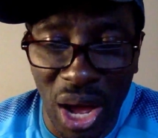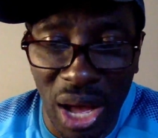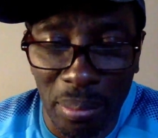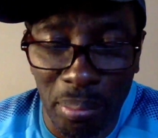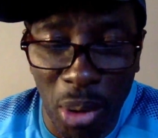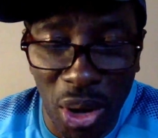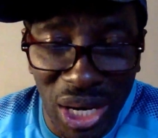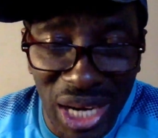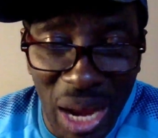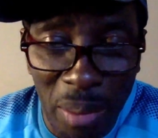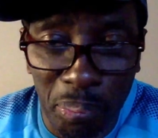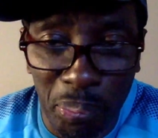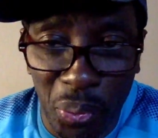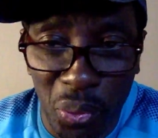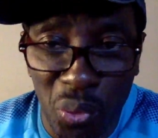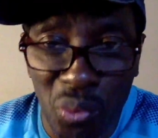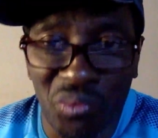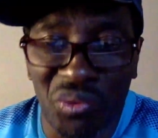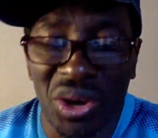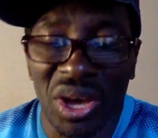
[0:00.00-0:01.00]
burglar
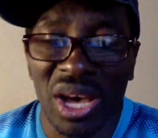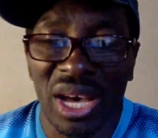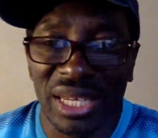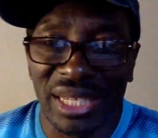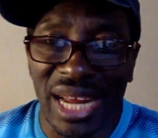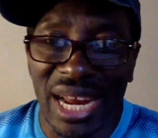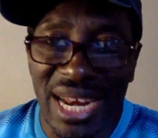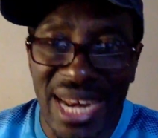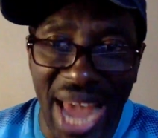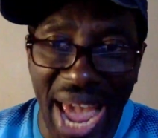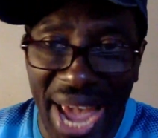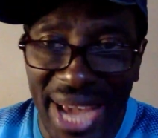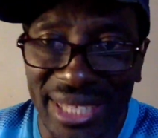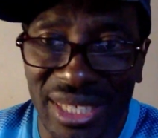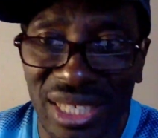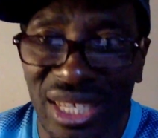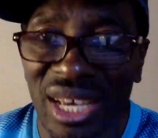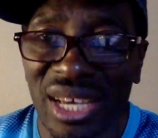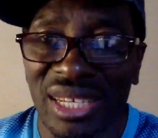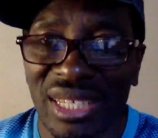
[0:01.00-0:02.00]
proof, the
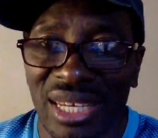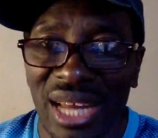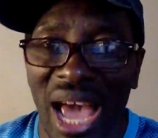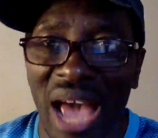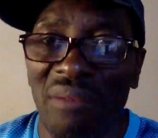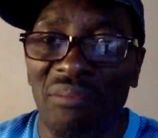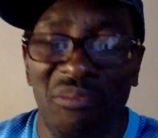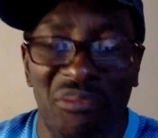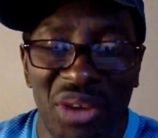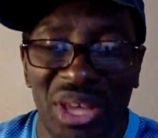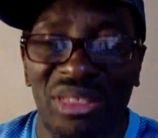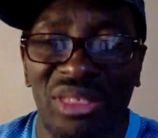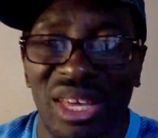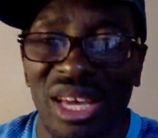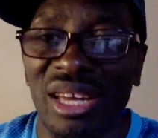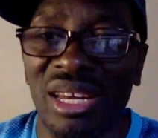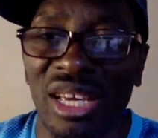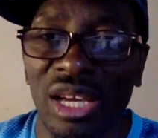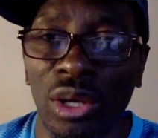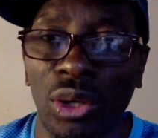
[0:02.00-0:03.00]
net,
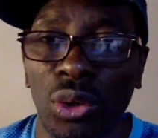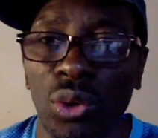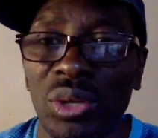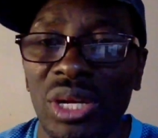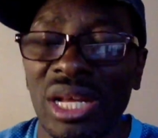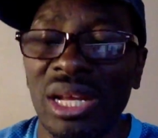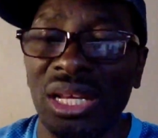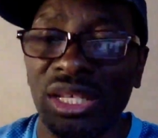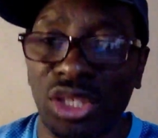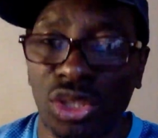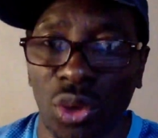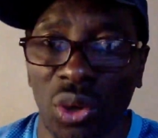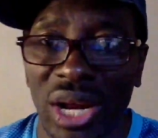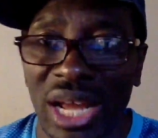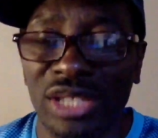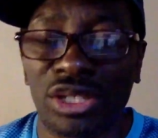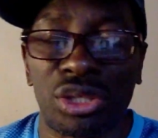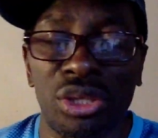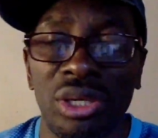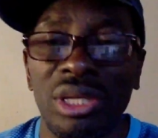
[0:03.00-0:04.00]
everything including
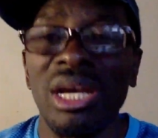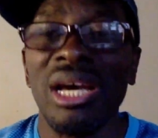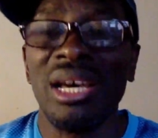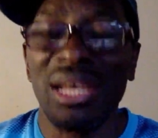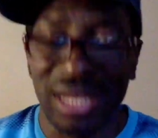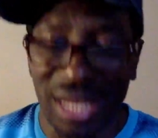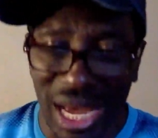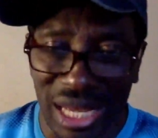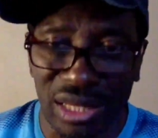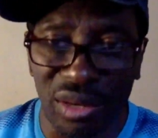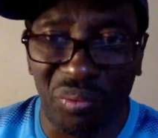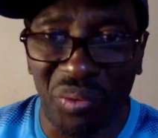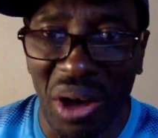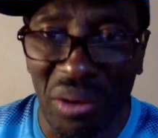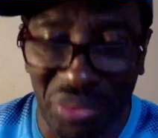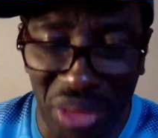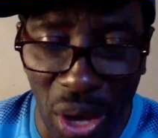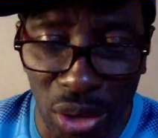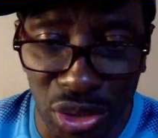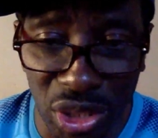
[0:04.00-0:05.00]
installation,
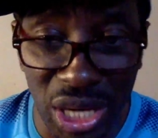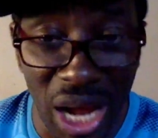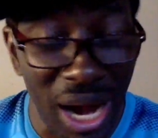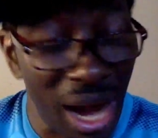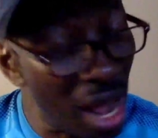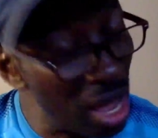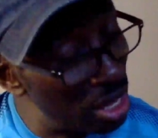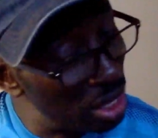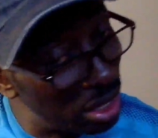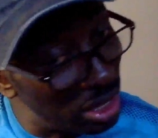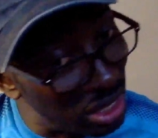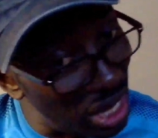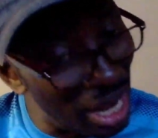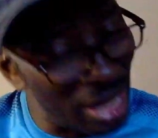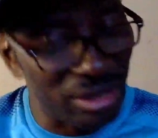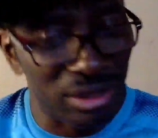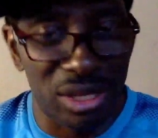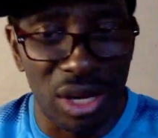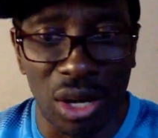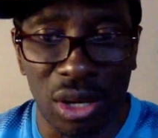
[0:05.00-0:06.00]
95,000 naira. Right?